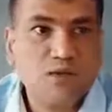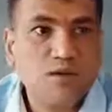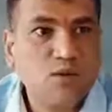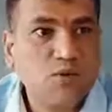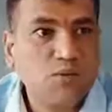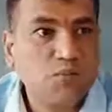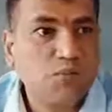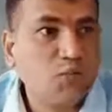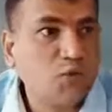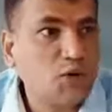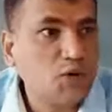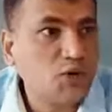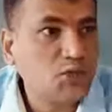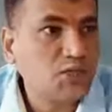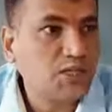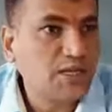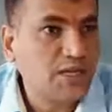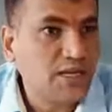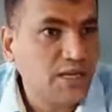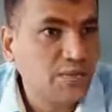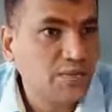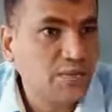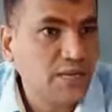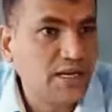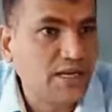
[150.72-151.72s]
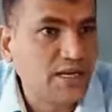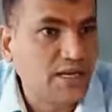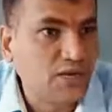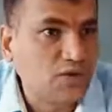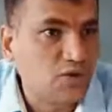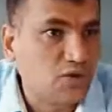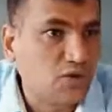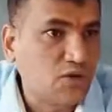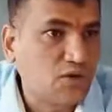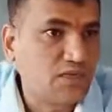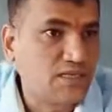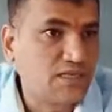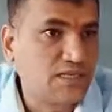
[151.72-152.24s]
Both can be
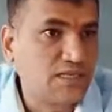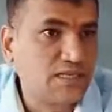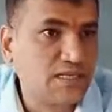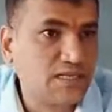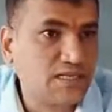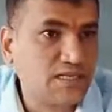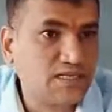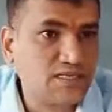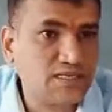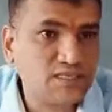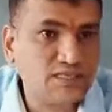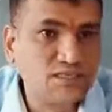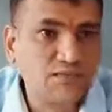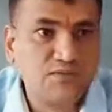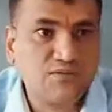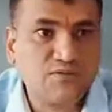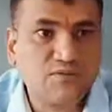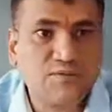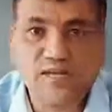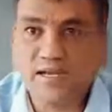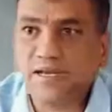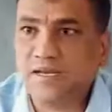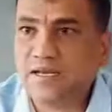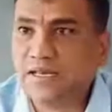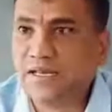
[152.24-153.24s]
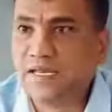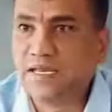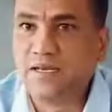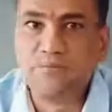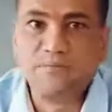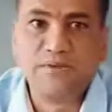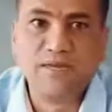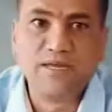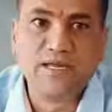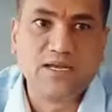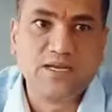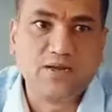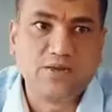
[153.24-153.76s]
heterozygous, one can
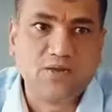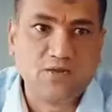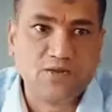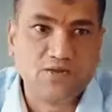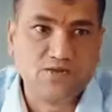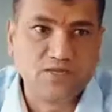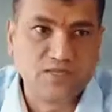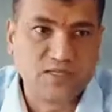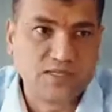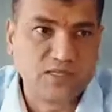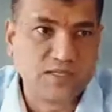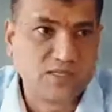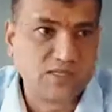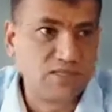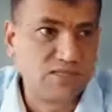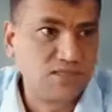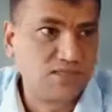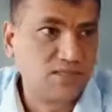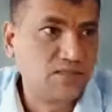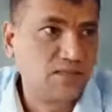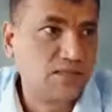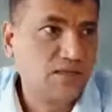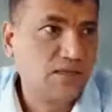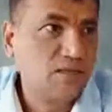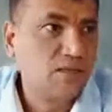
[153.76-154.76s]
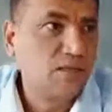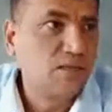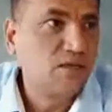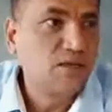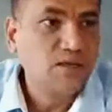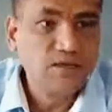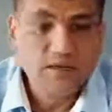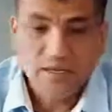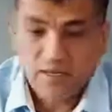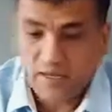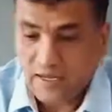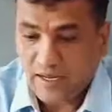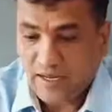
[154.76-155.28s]
be heterozygous.
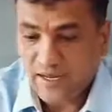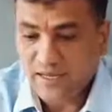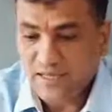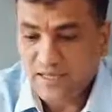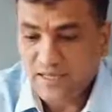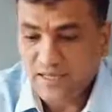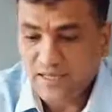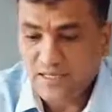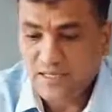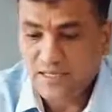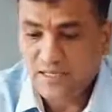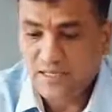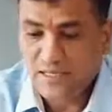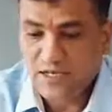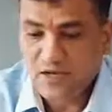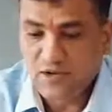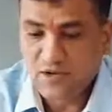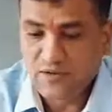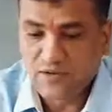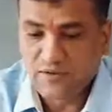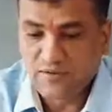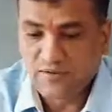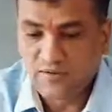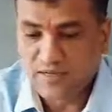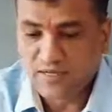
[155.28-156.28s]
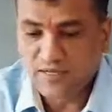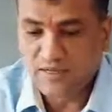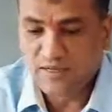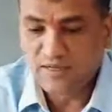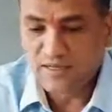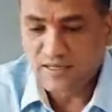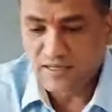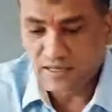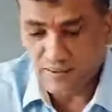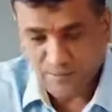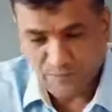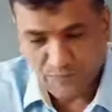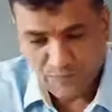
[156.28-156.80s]
And here they are giving
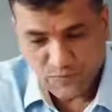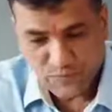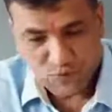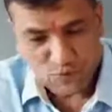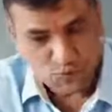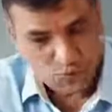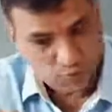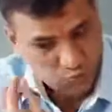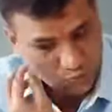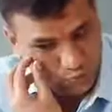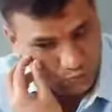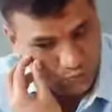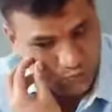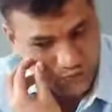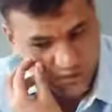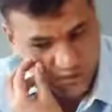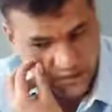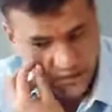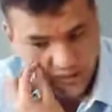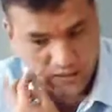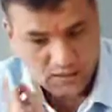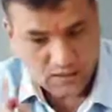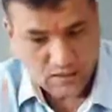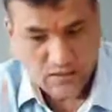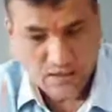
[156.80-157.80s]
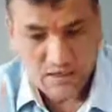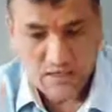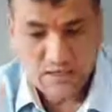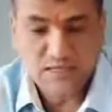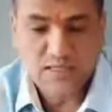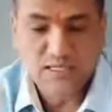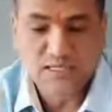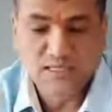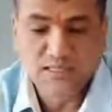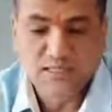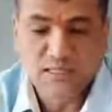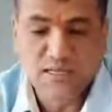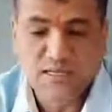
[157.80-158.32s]
the clue that all
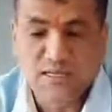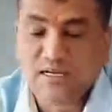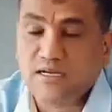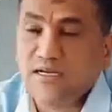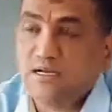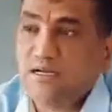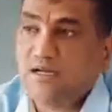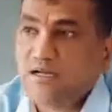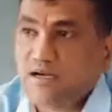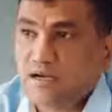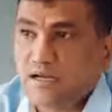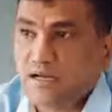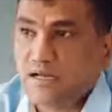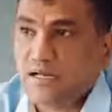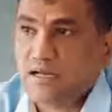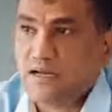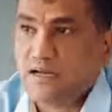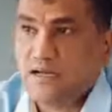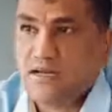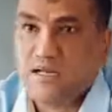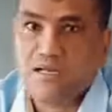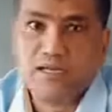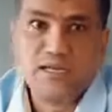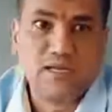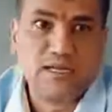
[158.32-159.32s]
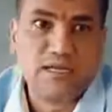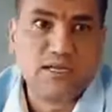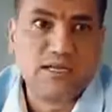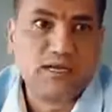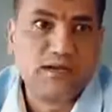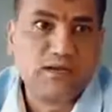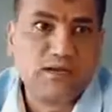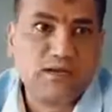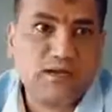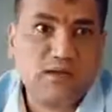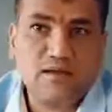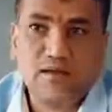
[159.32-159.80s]
the children are curly hair.